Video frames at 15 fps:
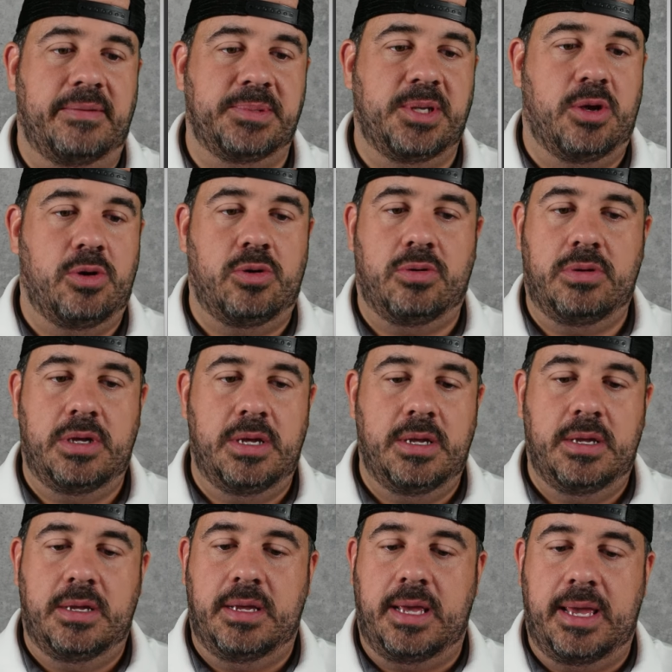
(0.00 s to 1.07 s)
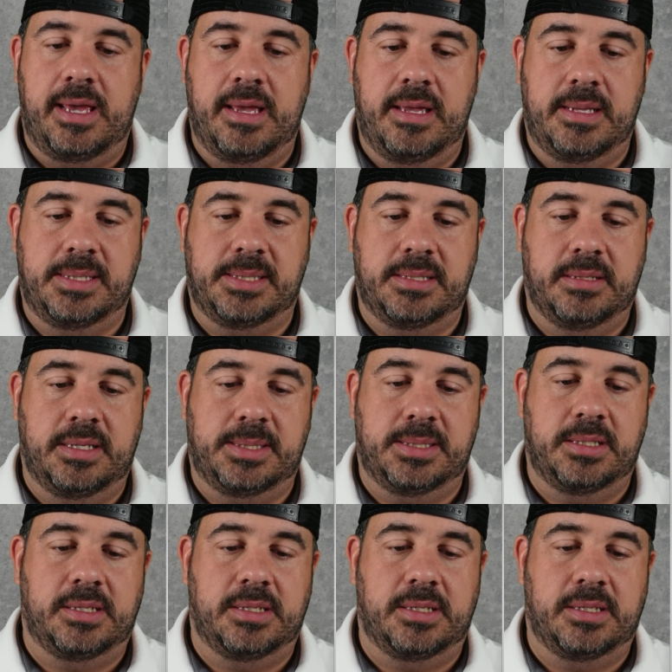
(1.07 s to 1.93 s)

total. And so let's look